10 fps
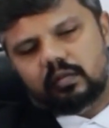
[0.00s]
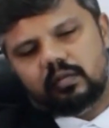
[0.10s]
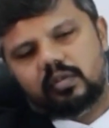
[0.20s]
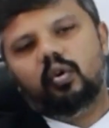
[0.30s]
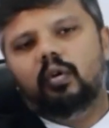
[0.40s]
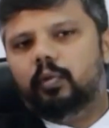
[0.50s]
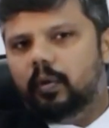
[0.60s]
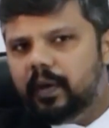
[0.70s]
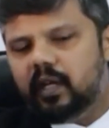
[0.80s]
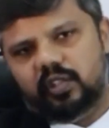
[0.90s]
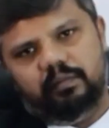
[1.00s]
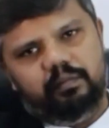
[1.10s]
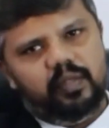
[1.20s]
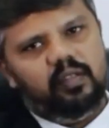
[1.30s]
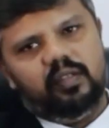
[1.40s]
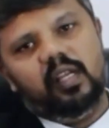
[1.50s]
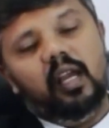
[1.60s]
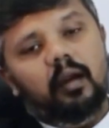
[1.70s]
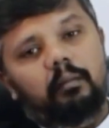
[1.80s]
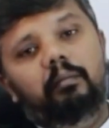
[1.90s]
sole proprietorship business,
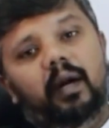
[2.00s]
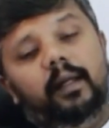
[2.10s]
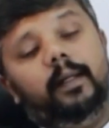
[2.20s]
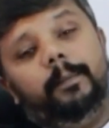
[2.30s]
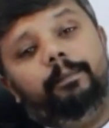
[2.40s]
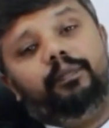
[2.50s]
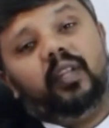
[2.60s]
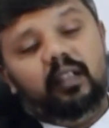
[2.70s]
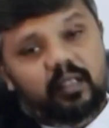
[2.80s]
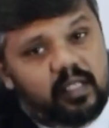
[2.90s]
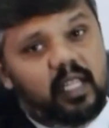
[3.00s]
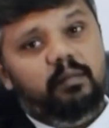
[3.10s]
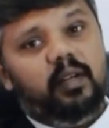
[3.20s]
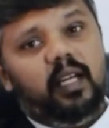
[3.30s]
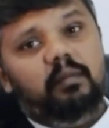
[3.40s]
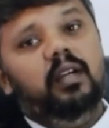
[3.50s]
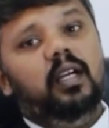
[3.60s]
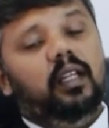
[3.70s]
but at the same time